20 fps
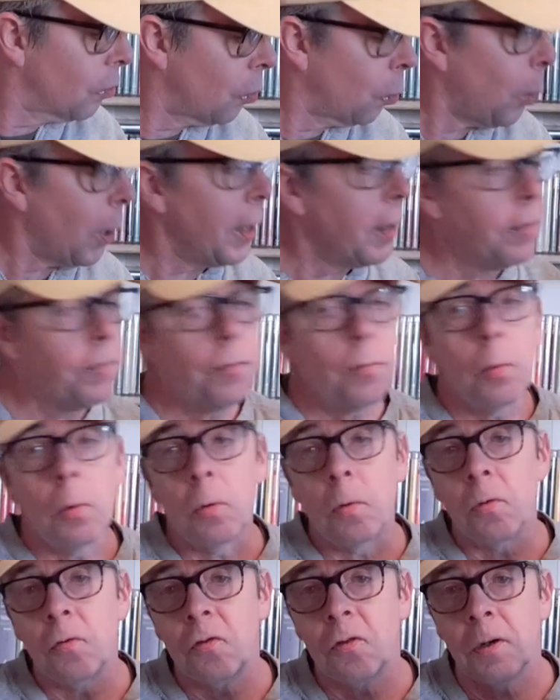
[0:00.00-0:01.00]
The Way of
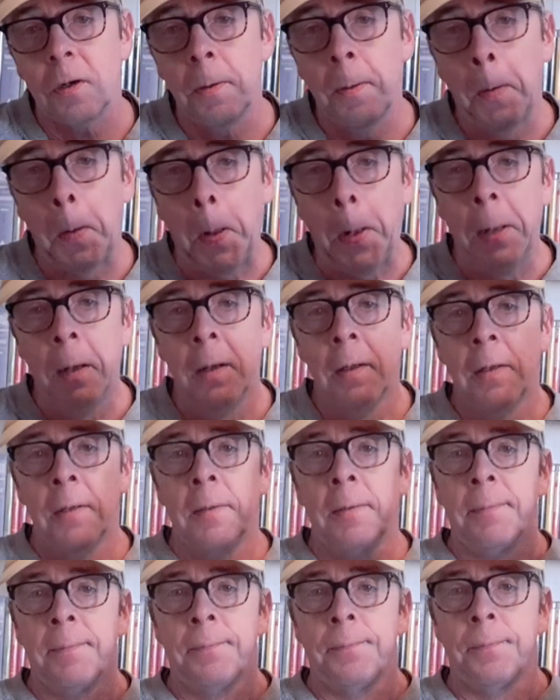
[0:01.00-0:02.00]
Water.
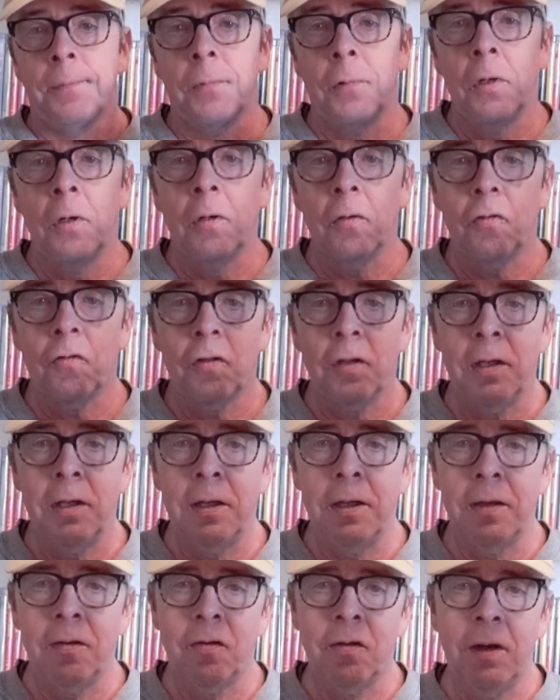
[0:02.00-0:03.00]
Not seen
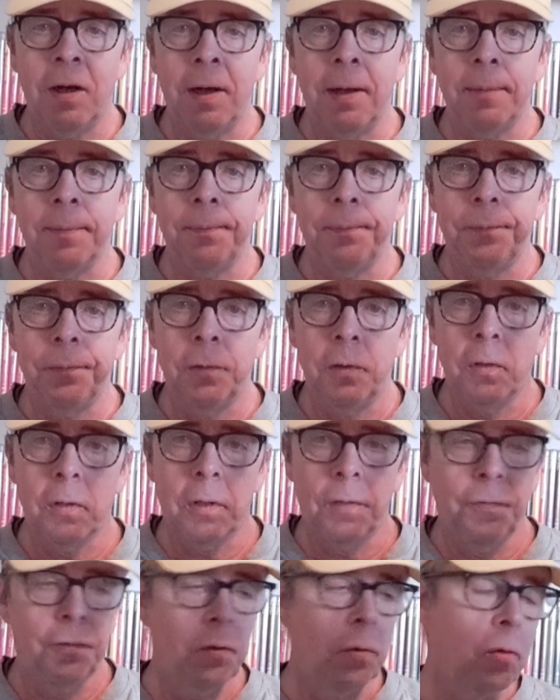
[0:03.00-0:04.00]
this yet.
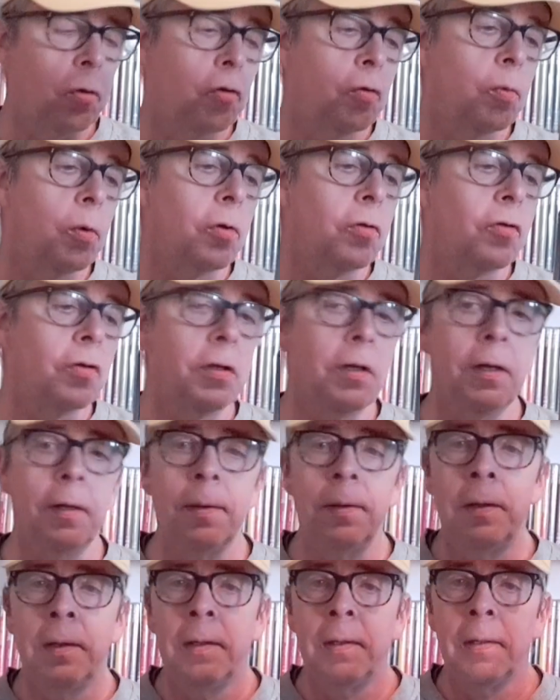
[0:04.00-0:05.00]
Looking forward to watching
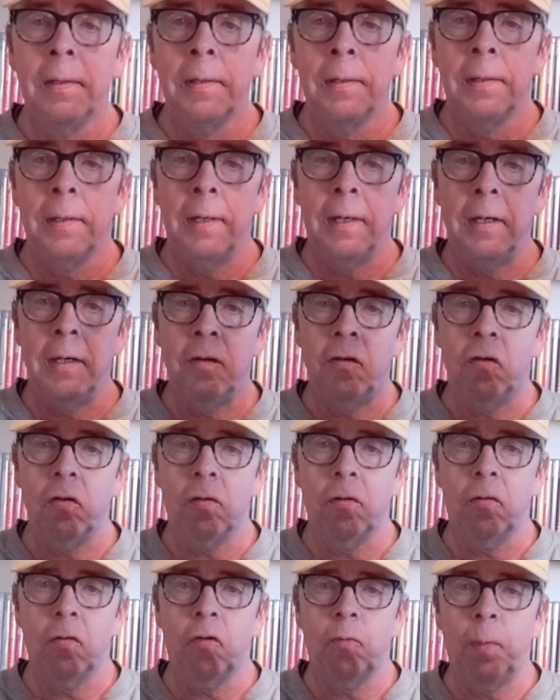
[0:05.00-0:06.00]
it. And it
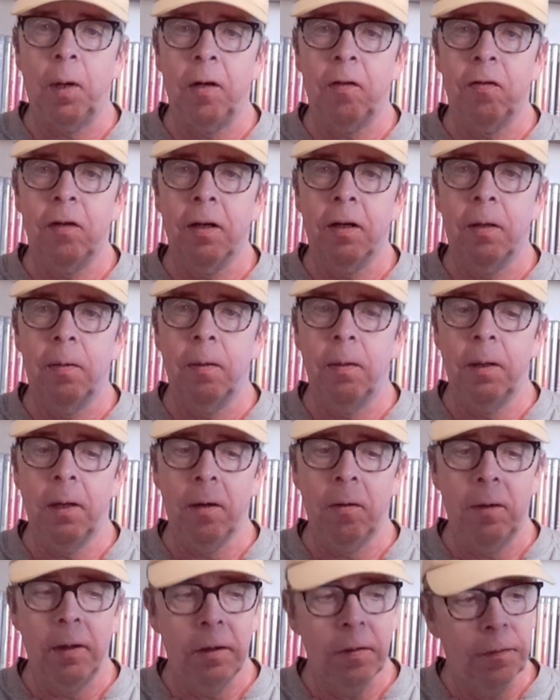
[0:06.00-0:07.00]
should look spectacular in the
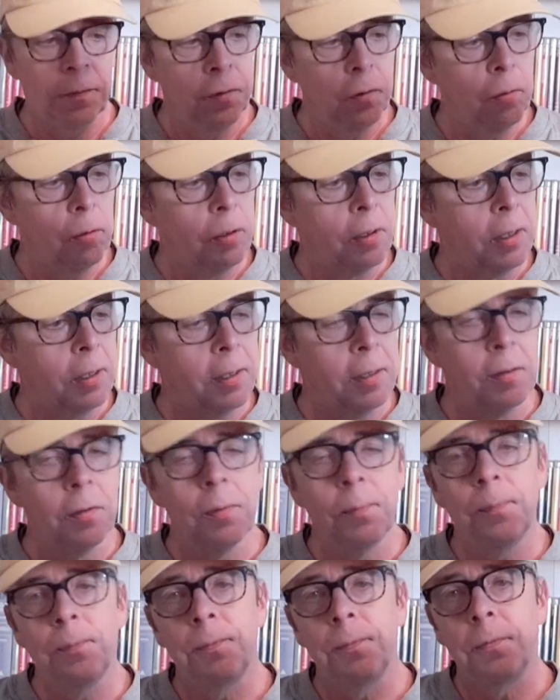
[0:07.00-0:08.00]
OLED on 4K.
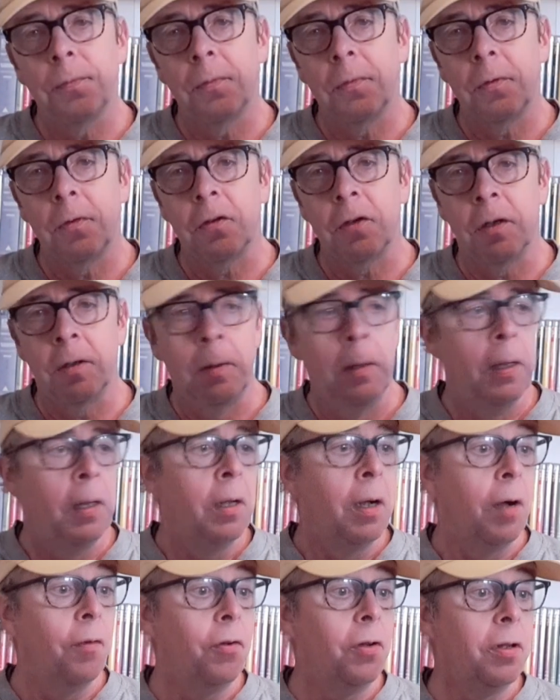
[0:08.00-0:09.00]
So
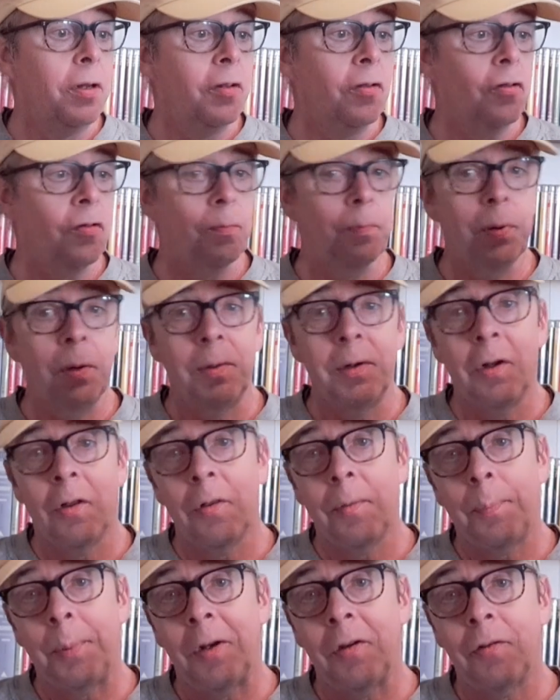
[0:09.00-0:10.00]
I've heard it's probably not
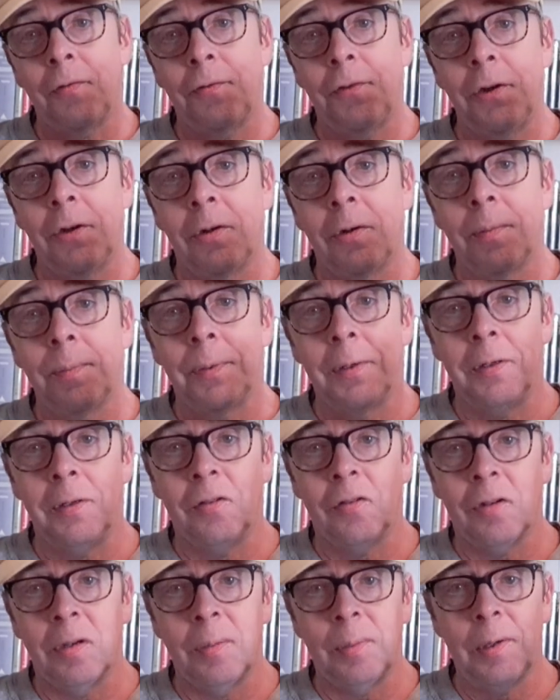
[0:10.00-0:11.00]
the best film, but
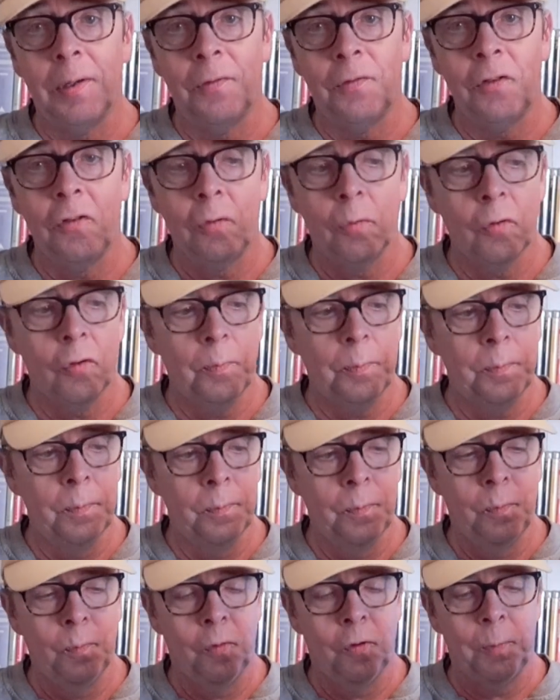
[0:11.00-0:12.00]
it's going to be a visual
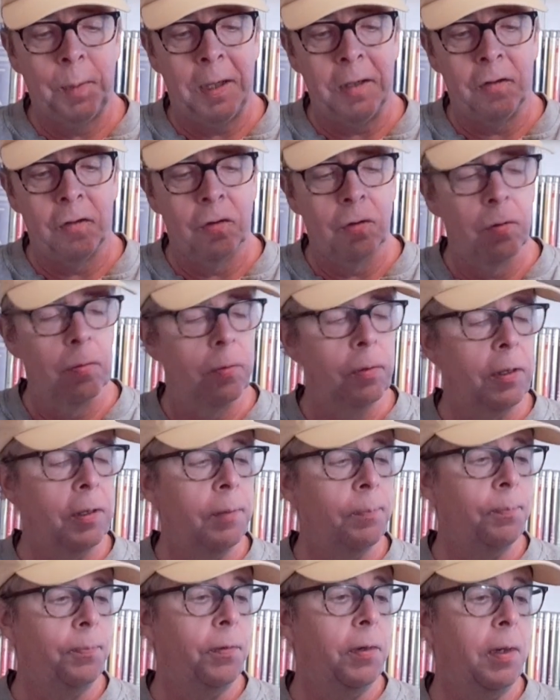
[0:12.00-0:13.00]
spectacle
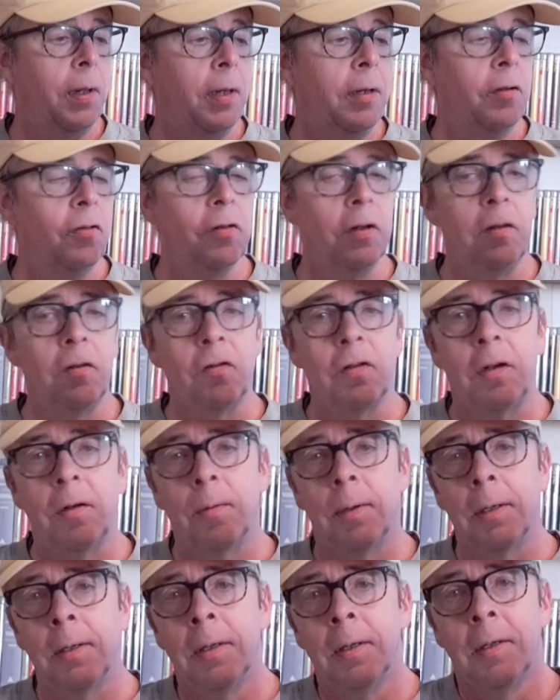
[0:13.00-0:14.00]
in any sense
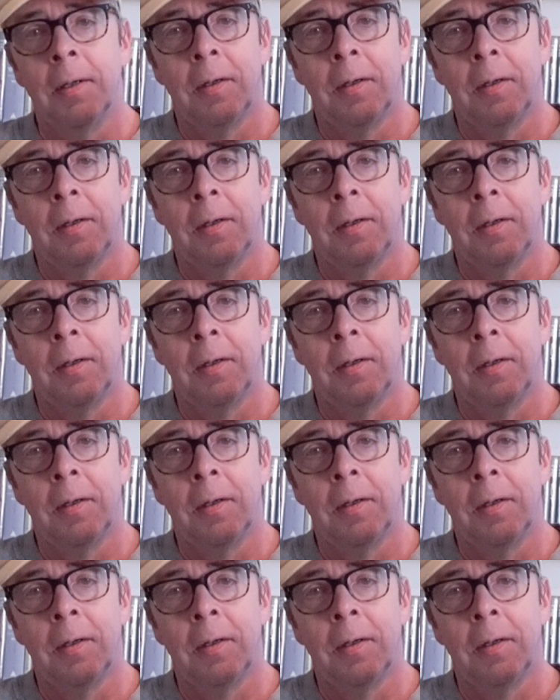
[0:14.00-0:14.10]
anyway.